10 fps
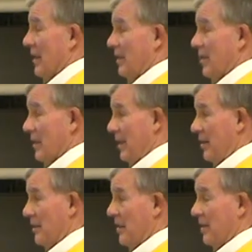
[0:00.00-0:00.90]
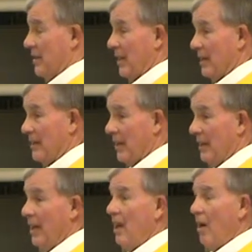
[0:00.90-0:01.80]
legislation that says
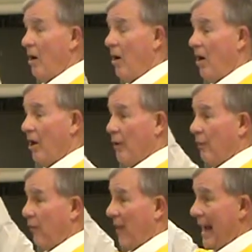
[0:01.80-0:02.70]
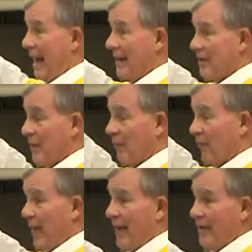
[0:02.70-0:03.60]
that all the flags that
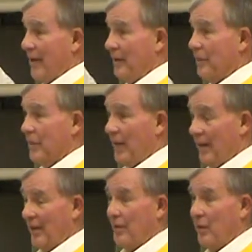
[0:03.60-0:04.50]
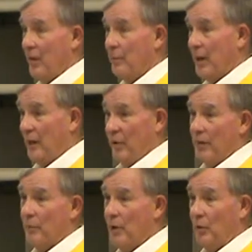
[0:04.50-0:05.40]
fly on Illinois
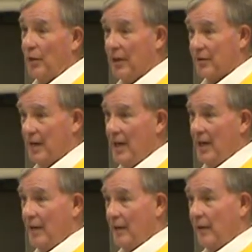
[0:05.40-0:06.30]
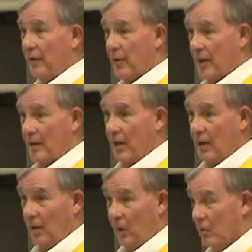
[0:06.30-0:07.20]
public buildings, if they're
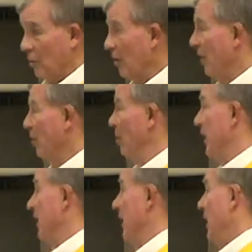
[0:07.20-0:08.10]
a local government